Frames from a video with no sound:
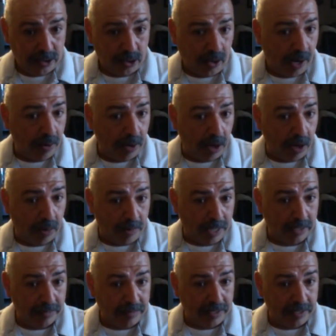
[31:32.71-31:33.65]
So I'll
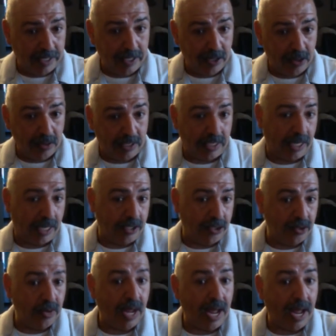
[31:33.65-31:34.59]
make a video, and I
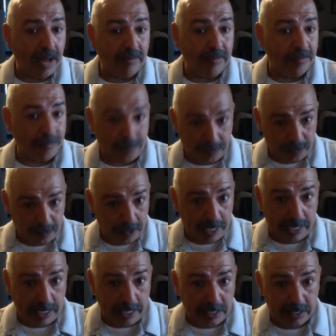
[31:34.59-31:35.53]
do have them
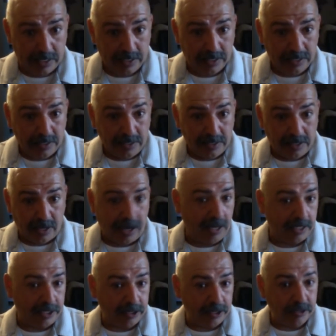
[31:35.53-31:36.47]
free
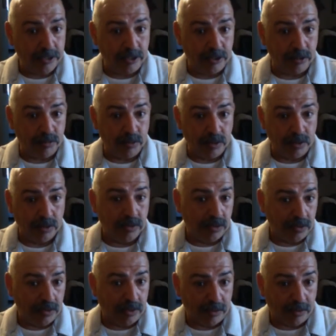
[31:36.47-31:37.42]
on YouTube
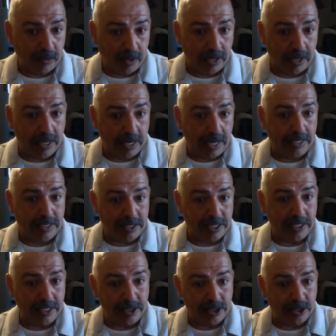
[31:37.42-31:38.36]
where I kind
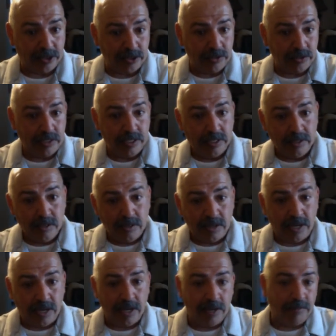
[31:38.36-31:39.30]
of teach you
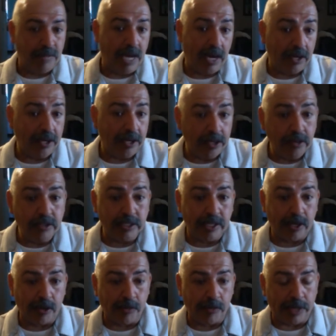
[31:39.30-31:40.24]
how to
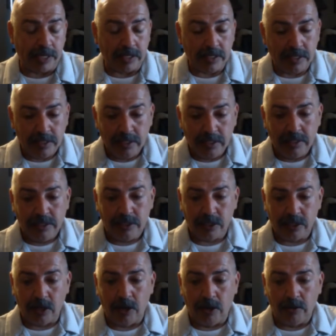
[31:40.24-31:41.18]
use Terapeak.
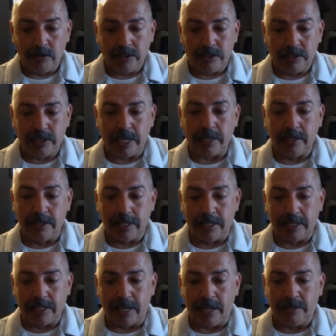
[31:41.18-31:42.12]
So take a
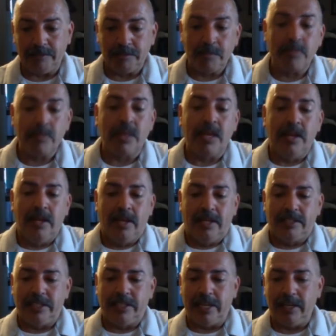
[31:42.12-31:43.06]
look at that.
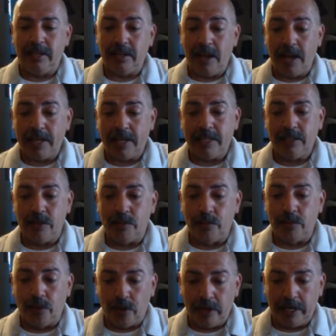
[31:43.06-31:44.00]
10 o'clock in
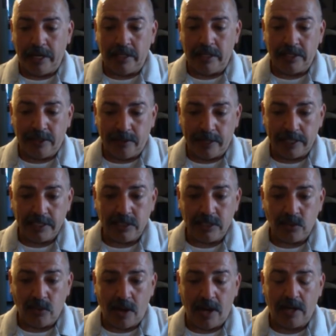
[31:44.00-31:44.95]
the morning,
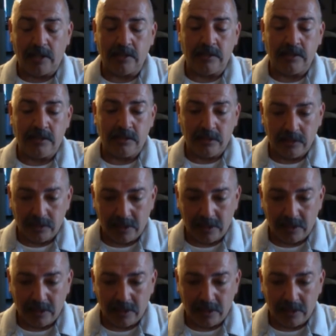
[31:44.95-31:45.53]
Chris. Wow.